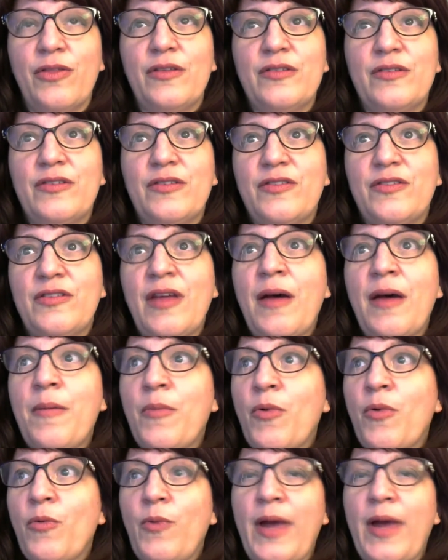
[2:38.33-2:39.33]

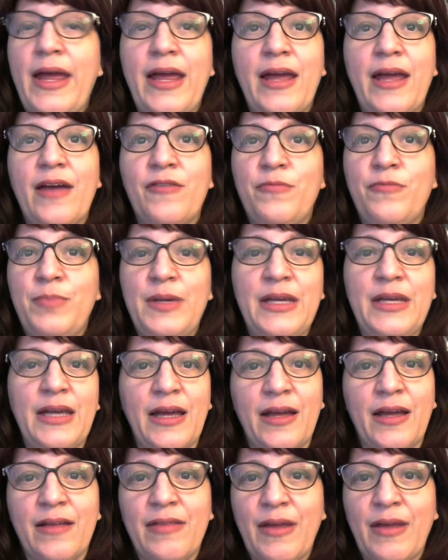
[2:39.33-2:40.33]
some way of
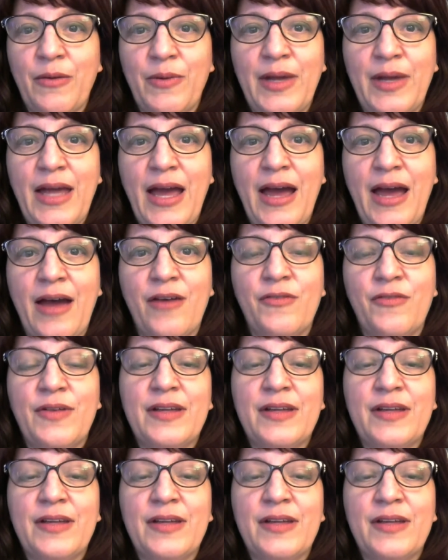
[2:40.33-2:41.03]
being that we have